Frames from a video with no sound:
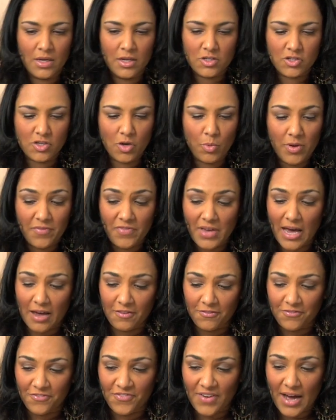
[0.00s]
So we've
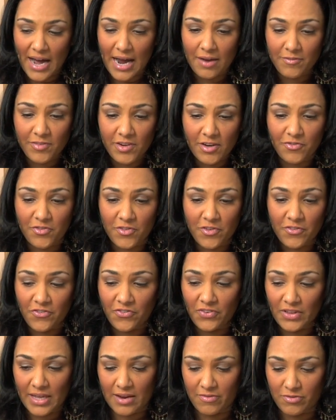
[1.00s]
got 5 different
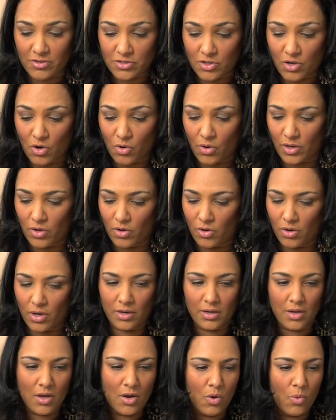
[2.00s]
flavors going on.
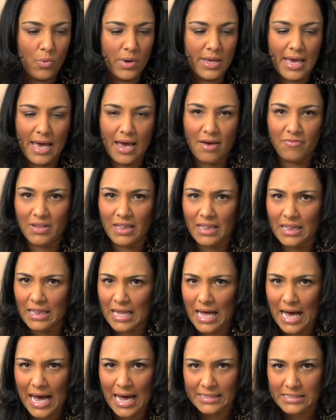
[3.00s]
We have
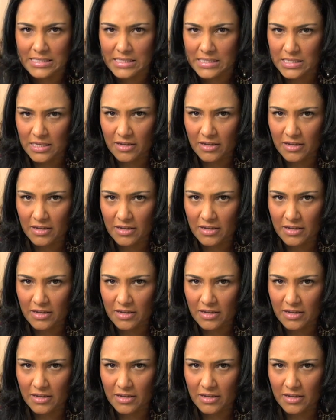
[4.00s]
lots